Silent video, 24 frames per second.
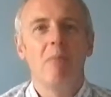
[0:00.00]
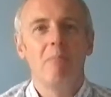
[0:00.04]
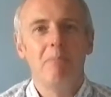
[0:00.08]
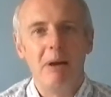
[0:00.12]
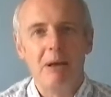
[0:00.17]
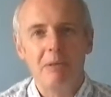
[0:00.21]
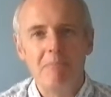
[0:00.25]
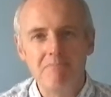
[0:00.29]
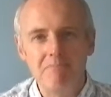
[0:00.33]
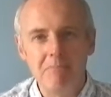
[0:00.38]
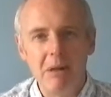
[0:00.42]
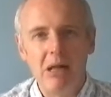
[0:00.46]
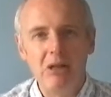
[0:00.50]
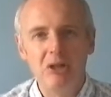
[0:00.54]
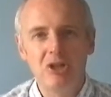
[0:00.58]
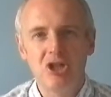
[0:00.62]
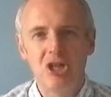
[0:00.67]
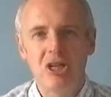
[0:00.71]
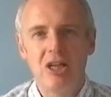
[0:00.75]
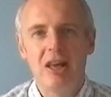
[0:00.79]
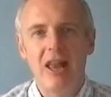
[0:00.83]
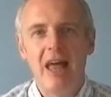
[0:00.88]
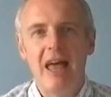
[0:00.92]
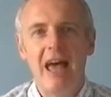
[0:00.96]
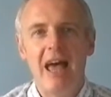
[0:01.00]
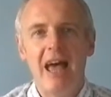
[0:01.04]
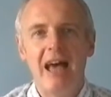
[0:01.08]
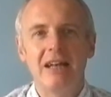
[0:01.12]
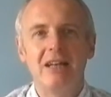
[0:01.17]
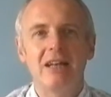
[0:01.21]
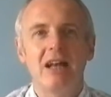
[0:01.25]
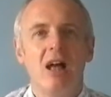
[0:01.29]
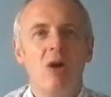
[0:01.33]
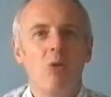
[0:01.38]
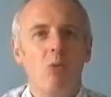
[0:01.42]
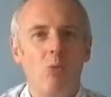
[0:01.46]
but
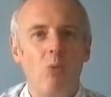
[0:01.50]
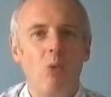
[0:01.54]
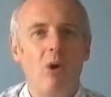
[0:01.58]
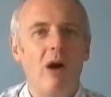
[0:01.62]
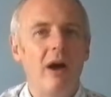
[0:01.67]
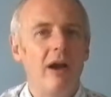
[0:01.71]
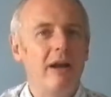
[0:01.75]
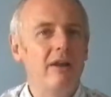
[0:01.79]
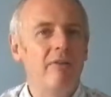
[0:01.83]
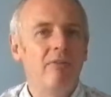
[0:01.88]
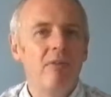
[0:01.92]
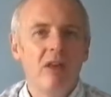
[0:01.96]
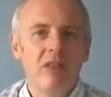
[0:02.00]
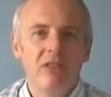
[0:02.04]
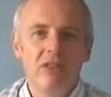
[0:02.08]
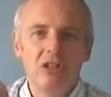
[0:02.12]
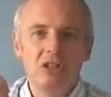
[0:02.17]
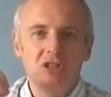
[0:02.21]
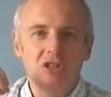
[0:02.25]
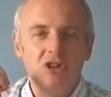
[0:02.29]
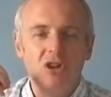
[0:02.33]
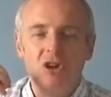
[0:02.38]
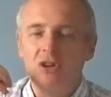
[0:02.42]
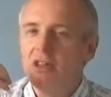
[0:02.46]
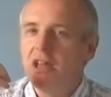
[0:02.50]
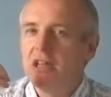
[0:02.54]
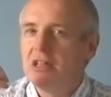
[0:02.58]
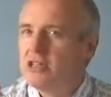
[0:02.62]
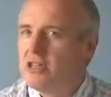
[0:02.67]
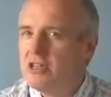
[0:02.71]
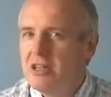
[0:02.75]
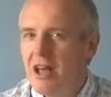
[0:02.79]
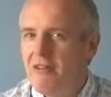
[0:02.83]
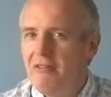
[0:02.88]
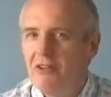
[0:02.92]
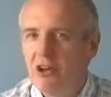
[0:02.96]
multi-layered wine that's got
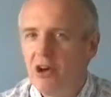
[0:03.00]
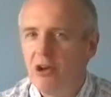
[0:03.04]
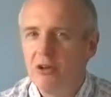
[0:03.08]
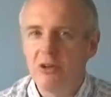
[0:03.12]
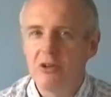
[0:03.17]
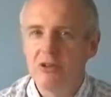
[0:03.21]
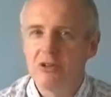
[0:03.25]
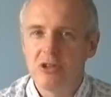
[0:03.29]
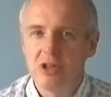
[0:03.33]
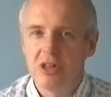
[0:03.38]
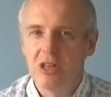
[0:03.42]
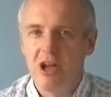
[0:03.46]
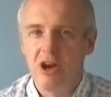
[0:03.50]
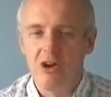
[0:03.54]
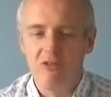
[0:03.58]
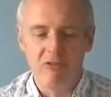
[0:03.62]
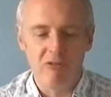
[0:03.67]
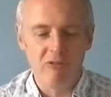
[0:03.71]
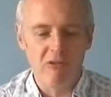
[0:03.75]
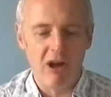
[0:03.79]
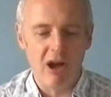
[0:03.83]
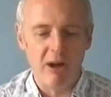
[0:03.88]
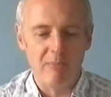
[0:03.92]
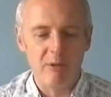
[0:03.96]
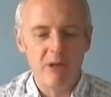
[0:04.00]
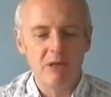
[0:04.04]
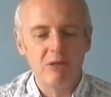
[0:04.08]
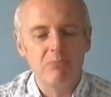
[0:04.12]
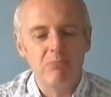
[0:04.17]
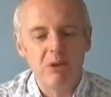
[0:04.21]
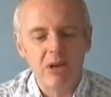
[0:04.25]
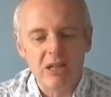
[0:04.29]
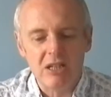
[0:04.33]
that's never gone on to the overripeness,